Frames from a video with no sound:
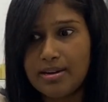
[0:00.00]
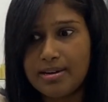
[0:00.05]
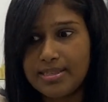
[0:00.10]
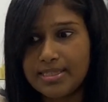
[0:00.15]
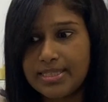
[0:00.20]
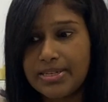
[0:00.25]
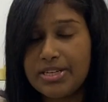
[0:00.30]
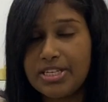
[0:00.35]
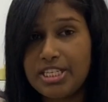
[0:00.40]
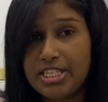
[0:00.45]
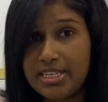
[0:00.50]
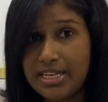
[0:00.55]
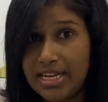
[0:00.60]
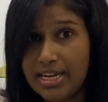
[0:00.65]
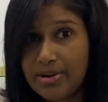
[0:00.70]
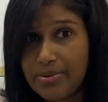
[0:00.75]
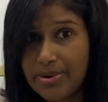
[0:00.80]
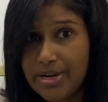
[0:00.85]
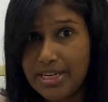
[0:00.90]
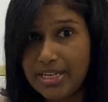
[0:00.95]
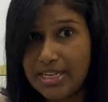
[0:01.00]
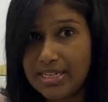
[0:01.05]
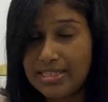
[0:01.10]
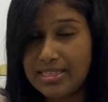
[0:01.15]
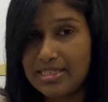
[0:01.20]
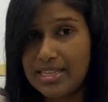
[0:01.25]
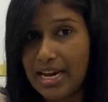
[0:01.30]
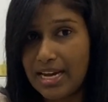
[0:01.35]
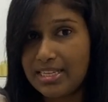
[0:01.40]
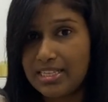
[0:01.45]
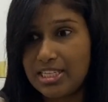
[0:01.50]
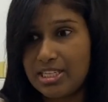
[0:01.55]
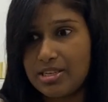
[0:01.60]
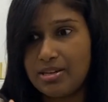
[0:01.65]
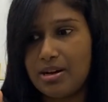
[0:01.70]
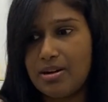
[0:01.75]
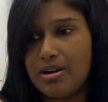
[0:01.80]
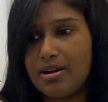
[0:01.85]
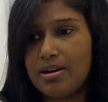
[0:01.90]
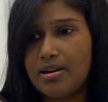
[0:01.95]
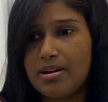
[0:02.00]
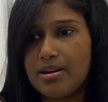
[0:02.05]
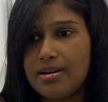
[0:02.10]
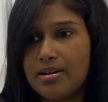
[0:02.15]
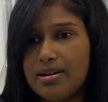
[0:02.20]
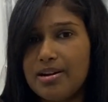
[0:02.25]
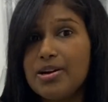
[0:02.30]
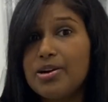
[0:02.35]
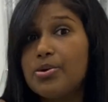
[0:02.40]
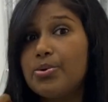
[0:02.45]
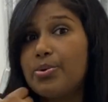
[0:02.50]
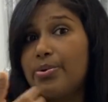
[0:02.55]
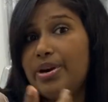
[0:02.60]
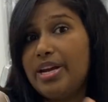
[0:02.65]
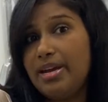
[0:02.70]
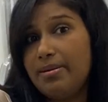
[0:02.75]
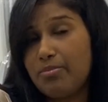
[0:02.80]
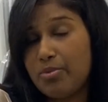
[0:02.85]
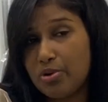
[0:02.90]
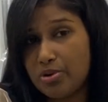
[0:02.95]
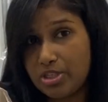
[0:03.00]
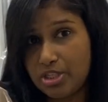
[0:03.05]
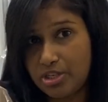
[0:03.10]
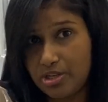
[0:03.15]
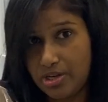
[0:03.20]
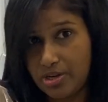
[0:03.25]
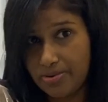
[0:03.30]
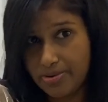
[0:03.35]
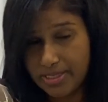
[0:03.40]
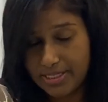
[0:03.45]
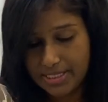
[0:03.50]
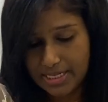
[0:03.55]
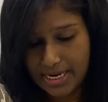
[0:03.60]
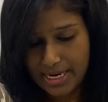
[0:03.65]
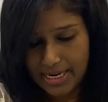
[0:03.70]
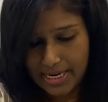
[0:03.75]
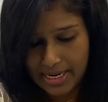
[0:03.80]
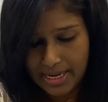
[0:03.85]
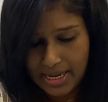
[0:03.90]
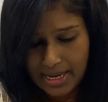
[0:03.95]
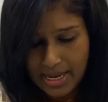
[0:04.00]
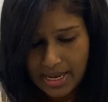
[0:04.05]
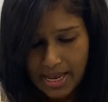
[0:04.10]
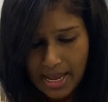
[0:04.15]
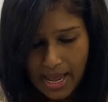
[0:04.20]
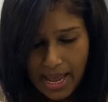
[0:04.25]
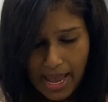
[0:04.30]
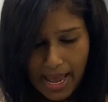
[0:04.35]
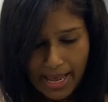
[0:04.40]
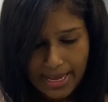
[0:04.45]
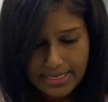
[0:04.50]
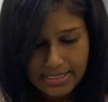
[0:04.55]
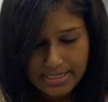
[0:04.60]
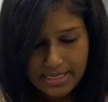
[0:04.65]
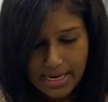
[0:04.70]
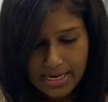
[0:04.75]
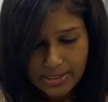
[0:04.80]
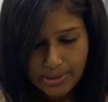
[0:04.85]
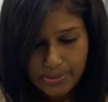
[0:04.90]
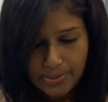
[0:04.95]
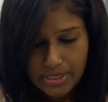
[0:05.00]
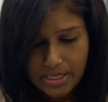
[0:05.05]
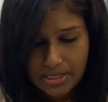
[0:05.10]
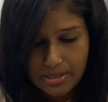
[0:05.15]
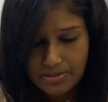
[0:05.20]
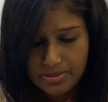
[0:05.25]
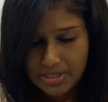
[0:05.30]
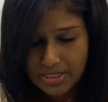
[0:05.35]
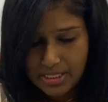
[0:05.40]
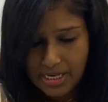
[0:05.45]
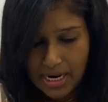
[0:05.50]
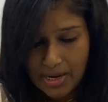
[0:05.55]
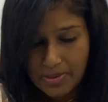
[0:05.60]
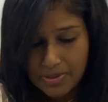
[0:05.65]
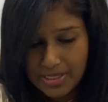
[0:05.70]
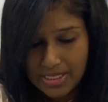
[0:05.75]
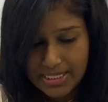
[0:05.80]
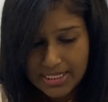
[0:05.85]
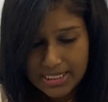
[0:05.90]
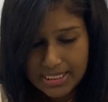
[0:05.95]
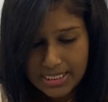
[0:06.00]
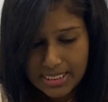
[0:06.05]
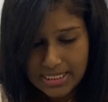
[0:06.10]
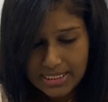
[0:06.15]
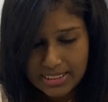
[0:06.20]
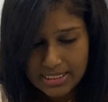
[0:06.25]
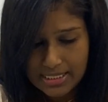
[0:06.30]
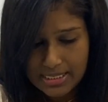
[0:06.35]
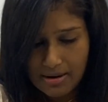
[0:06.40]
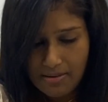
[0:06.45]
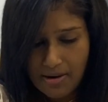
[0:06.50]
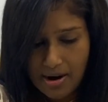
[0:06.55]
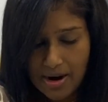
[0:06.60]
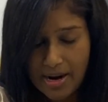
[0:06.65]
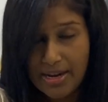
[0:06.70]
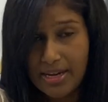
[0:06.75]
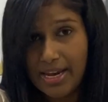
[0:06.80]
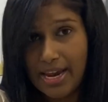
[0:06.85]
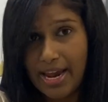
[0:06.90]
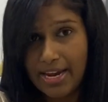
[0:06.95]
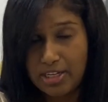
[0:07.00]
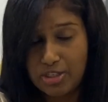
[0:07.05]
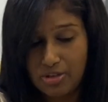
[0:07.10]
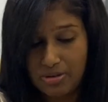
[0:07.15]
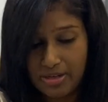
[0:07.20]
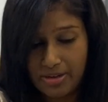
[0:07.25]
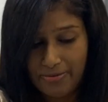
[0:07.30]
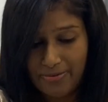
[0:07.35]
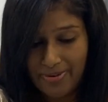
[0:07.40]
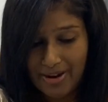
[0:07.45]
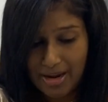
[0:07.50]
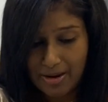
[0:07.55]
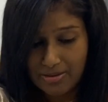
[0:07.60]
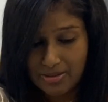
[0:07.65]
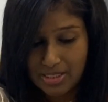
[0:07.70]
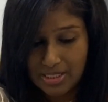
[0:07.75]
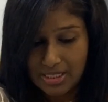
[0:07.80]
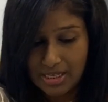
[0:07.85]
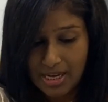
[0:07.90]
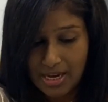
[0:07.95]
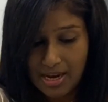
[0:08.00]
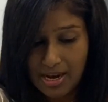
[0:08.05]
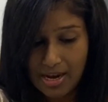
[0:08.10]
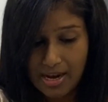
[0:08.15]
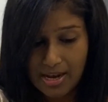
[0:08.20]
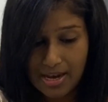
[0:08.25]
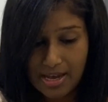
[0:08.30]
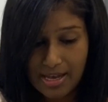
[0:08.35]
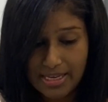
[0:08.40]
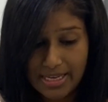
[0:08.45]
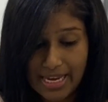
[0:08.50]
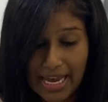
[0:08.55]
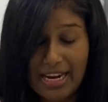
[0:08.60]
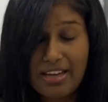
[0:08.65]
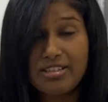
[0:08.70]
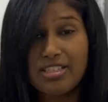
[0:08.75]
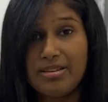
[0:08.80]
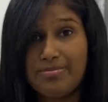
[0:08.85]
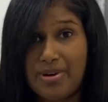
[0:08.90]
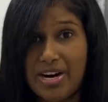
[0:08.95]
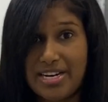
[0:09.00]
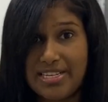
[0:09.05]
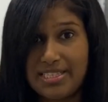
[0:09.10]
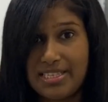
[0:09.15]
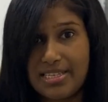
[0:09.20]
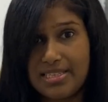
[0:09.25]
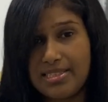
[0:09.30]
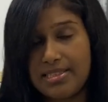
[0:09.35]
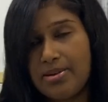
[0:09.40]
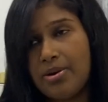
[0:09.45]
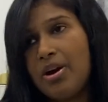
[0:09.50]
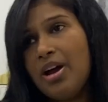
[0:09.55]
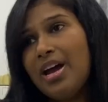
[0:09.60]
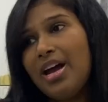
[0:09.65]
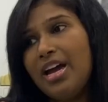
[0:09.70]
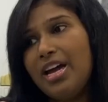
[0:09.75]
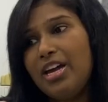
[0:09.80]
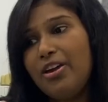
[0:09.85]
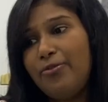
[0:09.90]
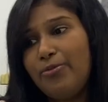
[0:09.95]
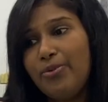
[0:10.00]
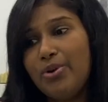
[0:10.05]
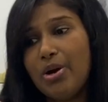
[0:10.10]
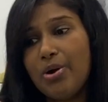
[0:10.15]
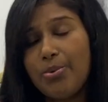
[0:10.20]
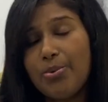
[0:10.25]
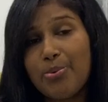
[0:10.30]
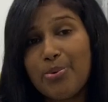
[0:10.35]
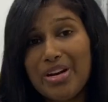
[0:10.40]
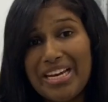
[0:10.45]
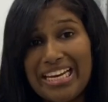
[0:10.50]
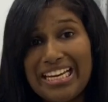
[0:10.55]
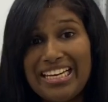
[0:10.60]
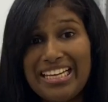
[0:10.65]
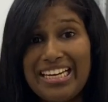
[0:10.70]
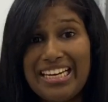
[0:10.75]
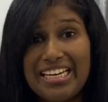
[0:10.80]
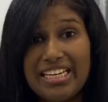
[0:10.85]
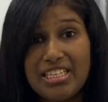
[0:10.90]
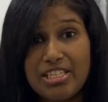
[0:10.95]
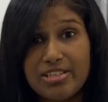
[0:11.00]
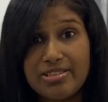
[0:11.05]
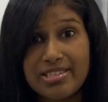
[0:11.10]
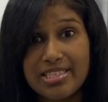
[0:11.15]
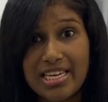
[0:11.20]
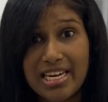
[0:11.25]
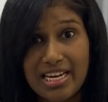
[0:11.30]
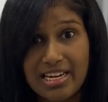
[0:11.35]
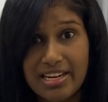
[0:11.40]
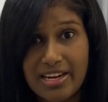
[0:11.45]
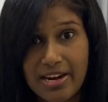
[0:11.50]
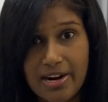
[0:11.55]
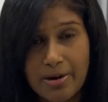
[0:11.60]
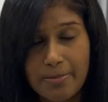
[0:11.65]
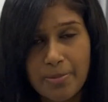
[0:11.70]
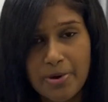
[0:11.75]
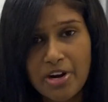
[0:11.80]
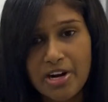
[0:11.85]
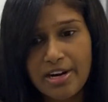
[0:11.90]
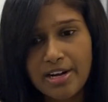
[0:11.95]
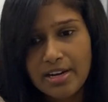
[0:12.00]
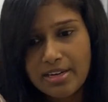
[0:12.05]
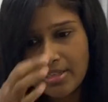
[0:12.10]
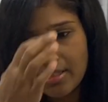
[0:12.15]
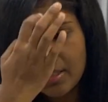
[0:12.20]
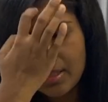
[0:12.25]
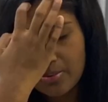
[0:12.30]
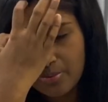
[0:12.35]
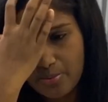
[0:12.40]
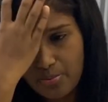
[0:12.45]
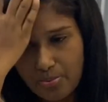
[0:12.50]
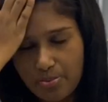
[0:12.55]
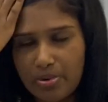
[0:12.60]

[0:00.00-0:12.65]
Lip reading: certain ingredients that agree more to your skin. And as we go down this list, I actually found galactomyces. So if you're really into skincare products,